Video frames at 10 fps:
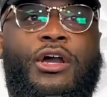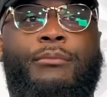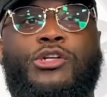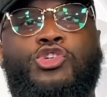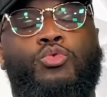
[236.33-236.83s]

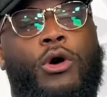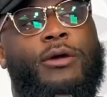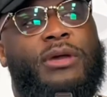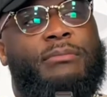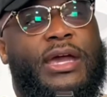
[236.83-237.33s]
but you want to
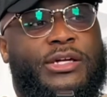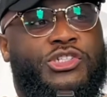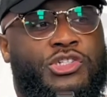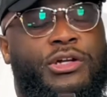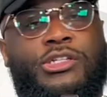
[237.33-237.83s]
be making
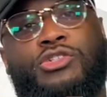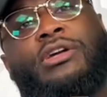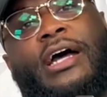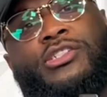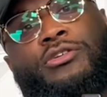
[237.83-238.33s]
sure that you got